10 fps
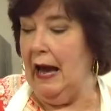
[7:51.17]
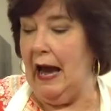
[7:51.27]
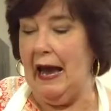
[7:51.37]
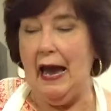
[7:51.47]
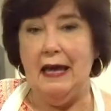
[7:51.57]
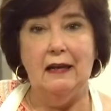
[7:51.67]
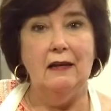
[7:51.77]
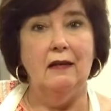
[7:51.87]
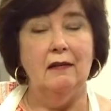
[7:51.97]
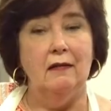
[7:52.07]
I
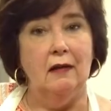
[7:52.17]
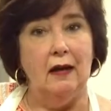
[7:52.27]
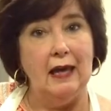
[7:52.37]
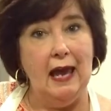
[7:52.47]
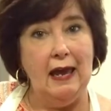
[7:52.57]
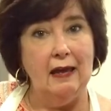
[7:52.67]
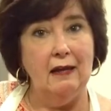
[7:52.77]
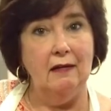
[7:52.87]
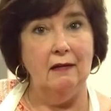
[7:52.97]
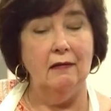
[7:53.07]
added a
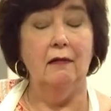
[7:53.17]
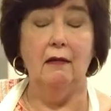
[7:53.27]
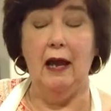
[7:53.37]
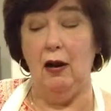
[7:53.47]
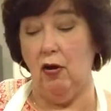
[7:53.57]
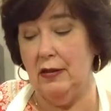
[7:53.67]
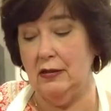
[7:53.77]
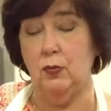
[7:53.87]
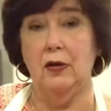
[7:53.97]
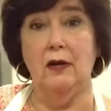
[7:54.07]
can, and on
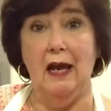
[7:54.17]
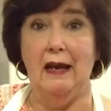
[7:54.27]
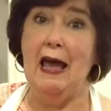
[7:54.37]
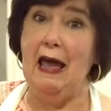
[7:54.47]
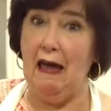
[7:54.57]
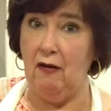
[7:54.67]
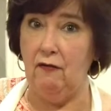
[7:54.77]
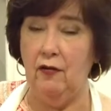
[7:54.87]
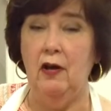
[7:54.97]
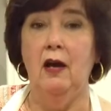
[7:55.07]
this one, and a
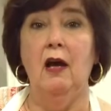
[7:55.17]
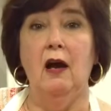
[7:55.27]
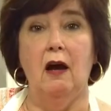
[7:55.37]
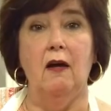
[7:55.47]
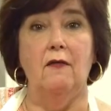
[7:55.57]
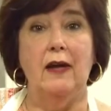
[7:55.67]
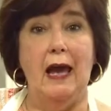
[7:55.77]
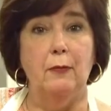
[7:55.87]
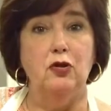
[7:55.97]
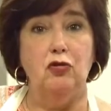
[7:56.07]
half of
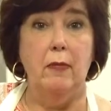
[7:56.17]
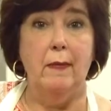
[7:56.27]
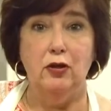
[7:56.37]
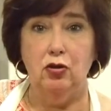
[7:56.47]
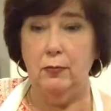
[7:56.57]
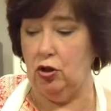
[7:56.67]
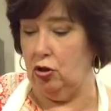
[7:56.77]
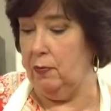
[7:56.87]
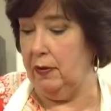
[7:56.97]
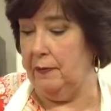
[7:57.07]
Campbell's cream of mushroom
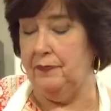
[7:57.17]
soup.